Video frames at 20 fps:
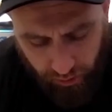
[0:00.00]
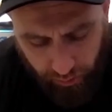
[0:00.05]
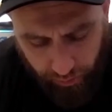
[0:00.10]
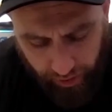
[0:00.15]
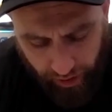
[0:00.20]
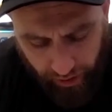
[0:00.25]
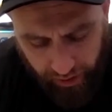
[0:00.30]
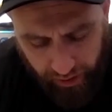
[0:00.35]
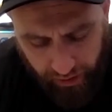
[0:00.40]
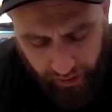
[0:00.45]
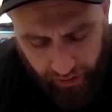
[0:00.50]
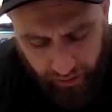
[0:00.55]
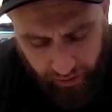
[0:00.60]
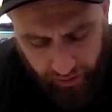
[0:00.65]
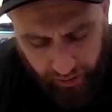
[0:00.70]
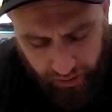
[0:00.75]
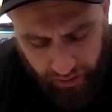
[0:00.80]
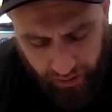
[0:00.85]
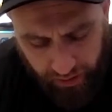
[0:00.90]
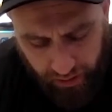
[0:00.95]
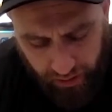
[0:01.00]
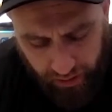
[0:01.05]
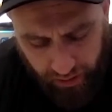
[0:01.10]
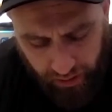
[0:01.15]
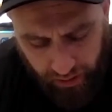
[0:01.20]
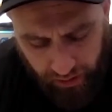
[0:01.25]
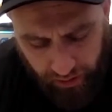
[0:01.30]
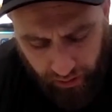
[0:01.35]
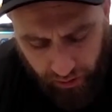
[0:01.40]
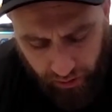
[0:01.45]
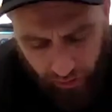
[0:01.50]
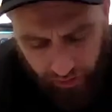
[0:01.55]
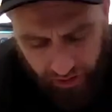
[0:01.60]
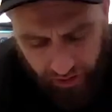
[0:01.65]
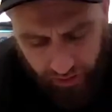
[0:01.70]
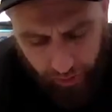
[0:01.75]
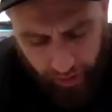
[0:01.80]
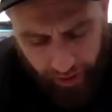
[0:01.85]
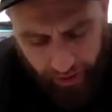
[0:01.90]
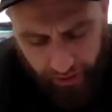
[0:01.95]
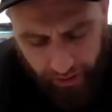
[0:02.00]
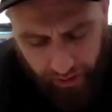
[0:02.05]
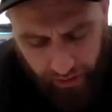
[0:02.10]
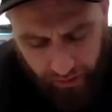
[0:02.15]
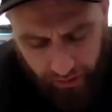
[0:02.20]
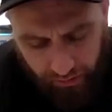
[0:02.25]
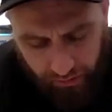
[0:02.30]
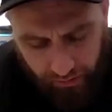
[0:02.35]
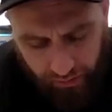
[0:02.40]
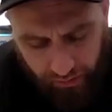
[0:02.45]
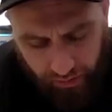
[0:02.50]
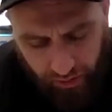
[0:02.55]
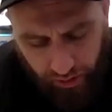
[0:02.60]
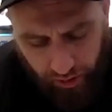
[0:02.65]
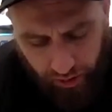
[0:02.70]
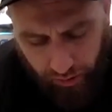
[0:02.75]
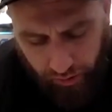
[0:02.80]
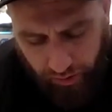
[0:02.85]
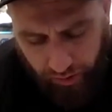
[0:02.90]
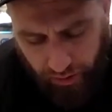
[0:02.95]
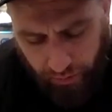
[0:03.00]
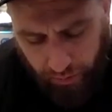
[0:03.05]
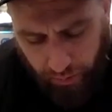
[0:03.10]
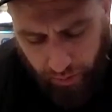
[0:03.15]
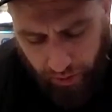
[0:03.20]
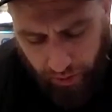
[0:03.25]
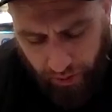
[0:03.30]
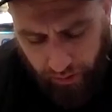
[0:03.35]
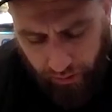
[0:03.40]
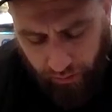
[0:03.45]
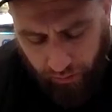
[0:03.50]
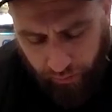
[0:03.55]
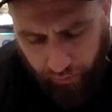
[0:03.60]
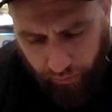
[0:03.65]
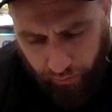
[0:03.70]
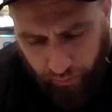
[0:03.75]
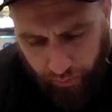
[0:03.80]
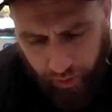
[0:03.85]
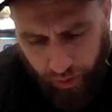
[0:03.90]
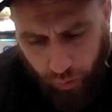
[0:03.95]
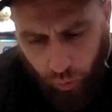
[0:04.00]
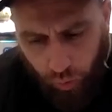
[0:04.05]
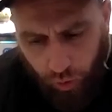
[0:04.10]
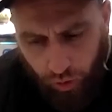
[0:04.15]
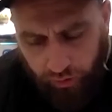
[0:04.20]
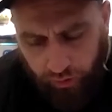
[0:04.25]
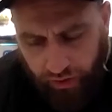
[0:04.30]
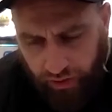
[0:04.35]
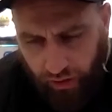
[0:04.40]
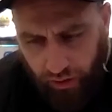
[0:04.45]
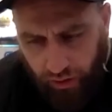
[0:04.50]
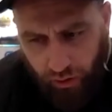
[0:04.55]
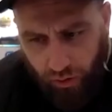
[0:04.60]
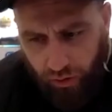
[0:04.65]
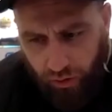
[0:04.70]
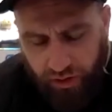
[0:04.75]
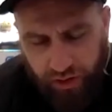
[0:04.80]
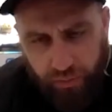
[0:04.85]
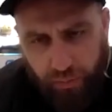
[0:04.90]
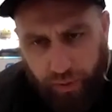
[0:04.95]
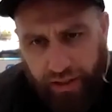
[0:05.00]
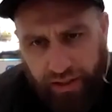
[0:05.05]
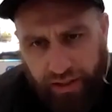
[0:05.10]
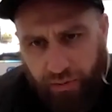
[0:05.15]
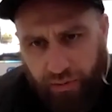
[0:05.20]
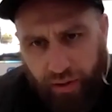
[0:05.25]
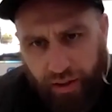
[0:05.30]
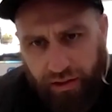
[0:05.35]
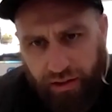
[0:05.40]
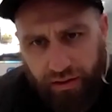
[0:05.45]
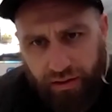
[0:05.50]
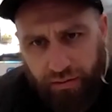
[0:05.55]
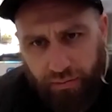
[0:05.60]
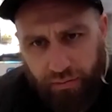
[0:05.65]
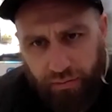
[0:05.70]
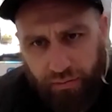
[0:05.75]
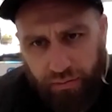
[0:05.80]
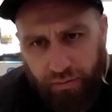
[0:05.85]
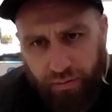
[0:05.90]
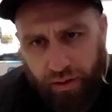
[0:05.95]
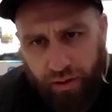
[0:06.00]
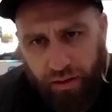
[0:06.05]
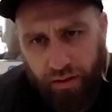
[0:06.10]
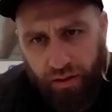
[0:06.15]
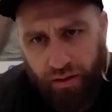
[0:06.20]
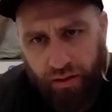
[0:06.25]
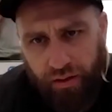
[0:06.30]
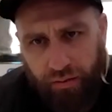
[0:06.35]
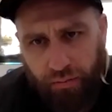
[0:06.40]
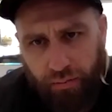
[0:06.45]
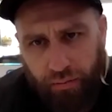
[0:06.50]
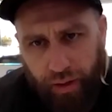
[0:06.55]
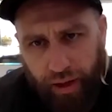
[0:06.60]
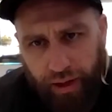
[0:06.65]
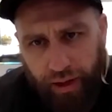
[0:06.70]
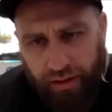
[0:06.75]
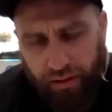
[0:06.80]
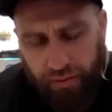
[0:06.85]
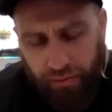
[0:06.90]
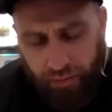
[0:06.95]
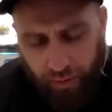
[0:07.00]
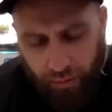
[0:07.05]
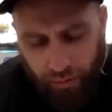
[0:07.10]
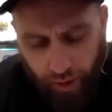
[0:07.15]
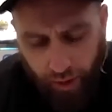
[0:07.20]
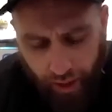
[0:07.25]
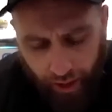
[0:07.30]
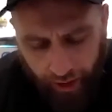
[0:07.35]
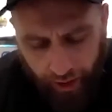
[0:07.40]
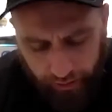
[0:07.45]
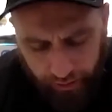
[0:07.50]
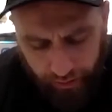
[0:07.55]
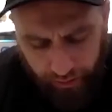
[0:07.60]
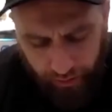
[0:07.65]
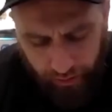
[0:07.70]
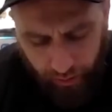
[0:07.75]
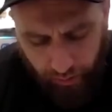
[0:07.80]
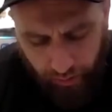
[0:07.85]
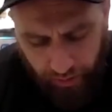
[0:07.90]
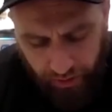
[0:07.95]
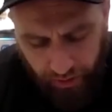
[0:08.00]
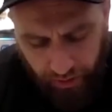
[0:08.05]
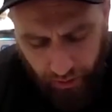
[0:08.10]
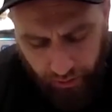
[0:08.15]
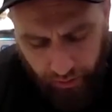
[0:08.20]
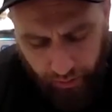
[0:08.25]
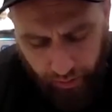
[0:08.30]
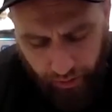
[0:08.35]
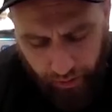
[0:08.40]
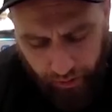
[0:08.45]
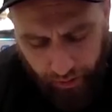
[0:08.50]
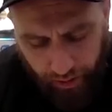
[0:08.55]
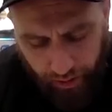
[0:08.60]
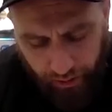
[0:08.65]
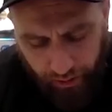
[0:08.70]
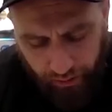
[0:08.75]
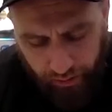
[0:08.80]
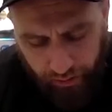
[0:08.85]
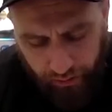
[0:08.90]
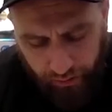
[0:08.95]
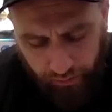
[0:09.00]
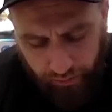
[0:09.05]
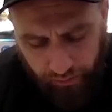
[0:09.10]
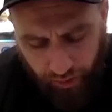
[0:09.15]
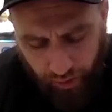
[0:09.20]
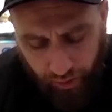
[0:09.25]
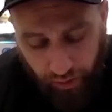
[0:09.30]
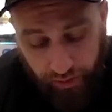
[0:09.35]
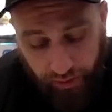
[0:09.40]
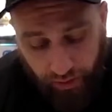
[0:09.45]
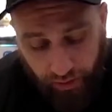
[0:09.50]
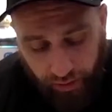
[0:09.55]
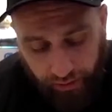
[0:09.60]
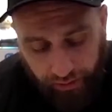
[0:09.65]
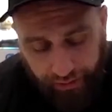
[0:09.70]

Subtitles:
I think there's a lot of space. It's a big world, and there's a lot of space to make some impact, and I'm excited about that. Very excited.